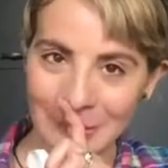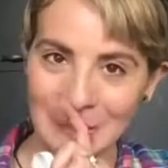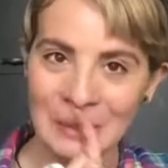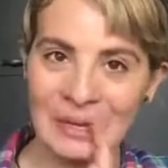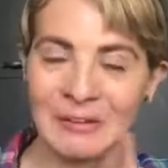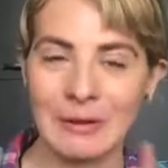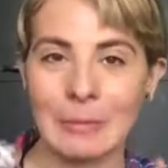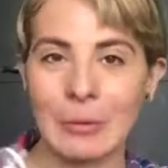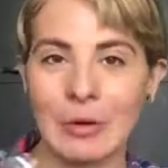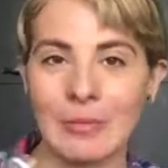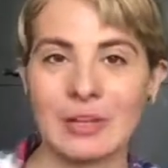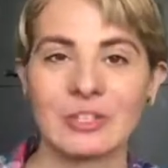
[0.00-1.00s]
Normally, I know I
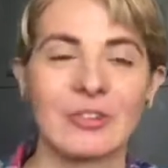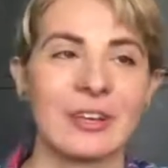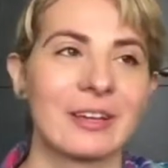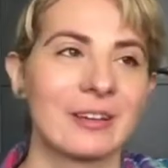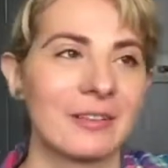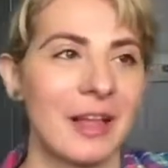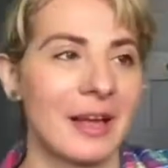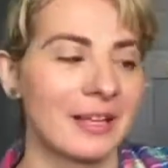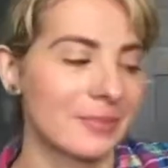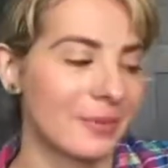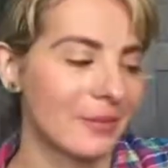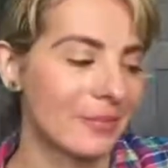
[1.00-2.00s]
pour my drink in a
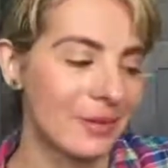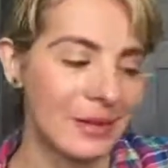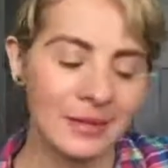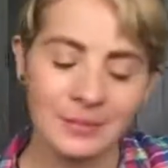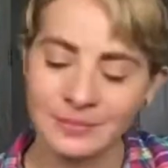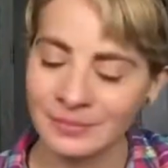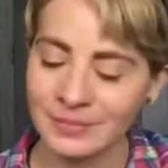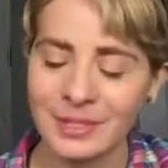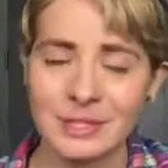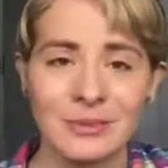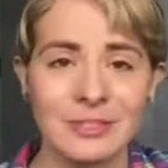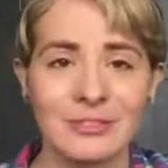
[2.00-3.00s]
glass, but
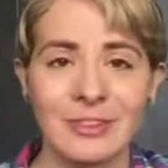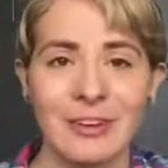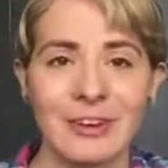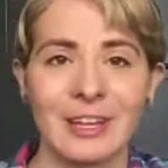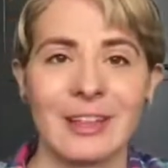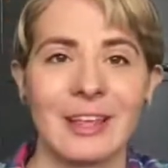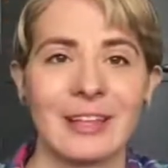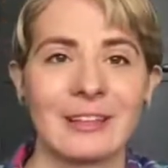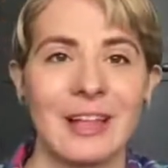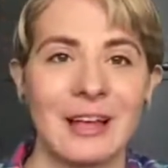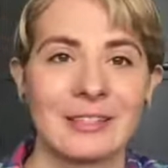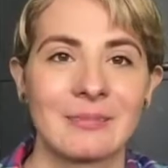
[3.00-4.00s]
this was very, like,
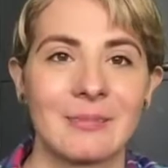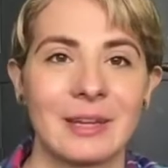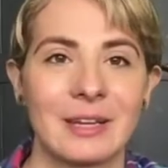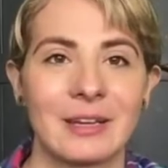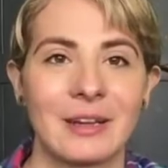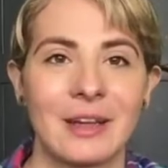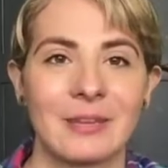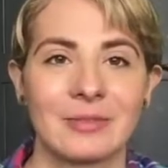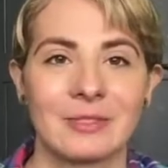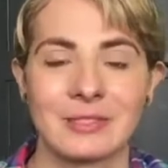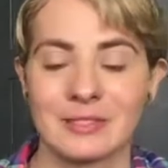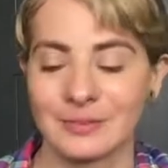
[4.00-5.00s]
last minute. I
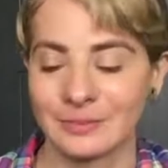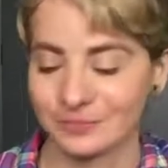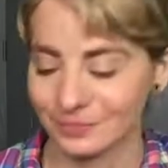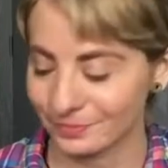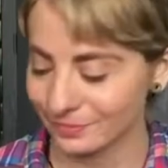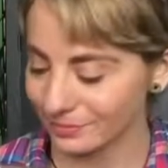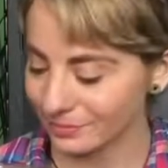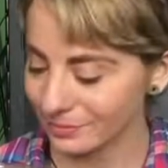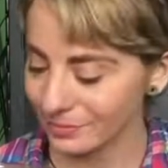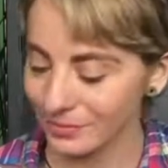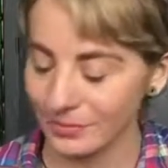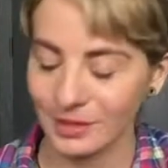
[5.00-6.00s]
was
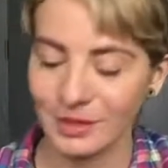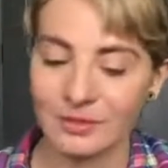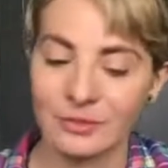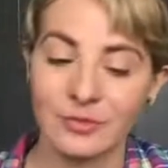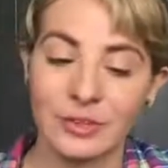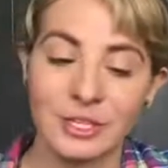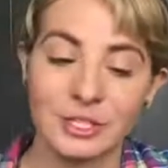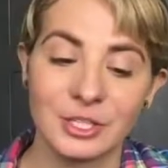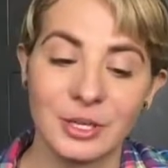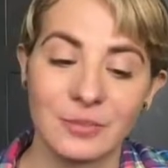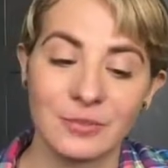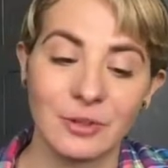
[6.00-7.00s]

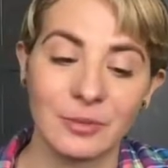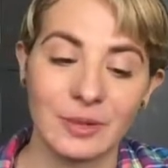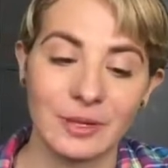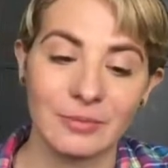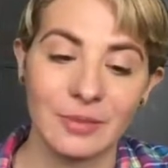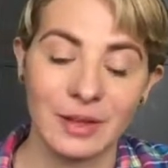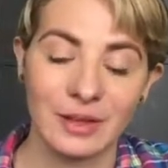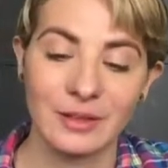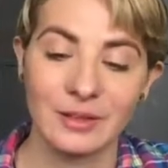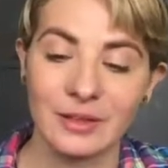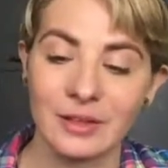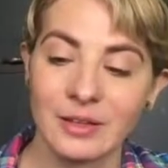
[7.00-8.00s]
finishing up filming my
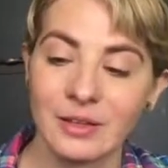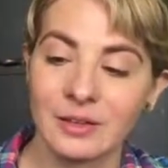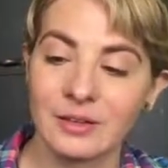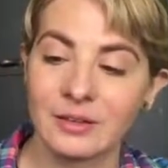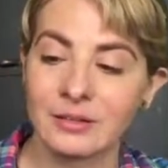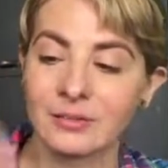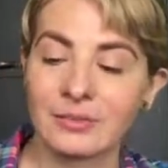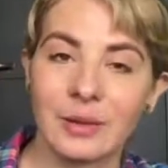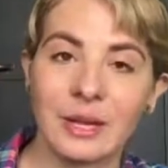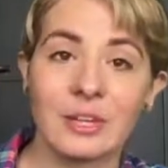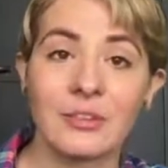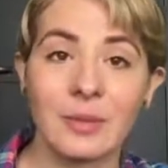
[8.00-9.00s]

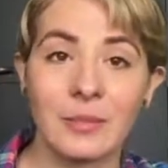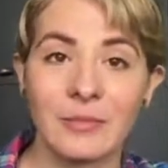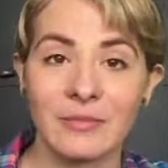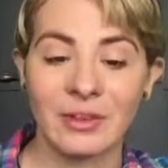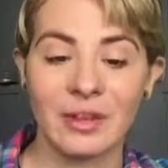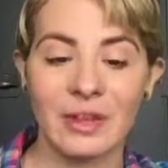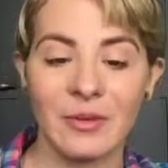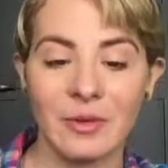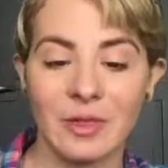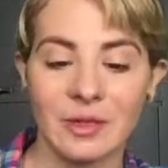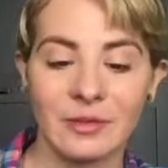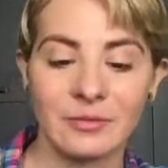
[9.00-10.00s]
page flipping video
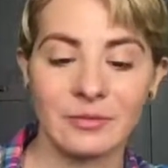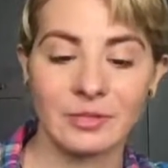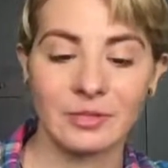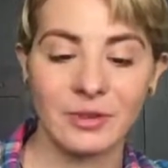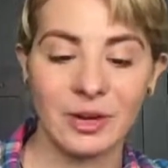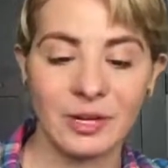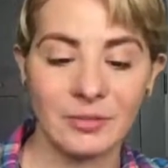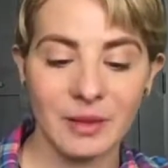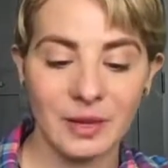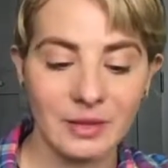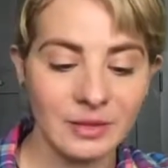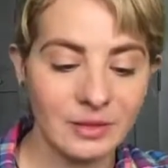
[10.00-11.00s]
and then was ready to
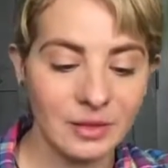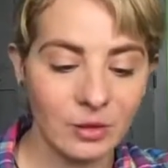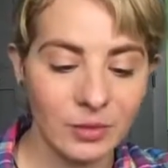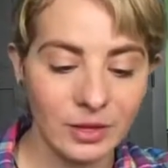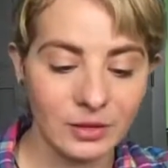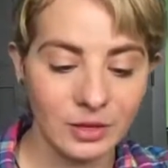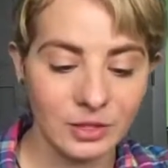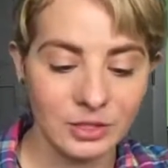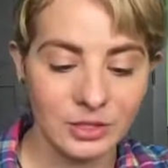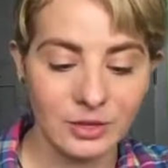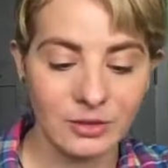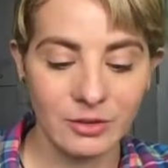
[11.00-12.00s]
make a quick
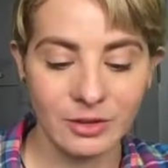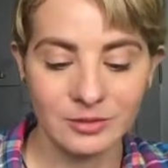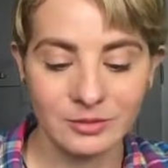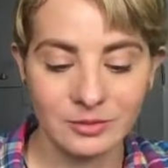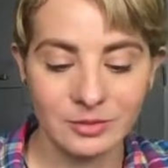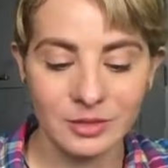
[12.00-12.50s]
lunch, and I thought,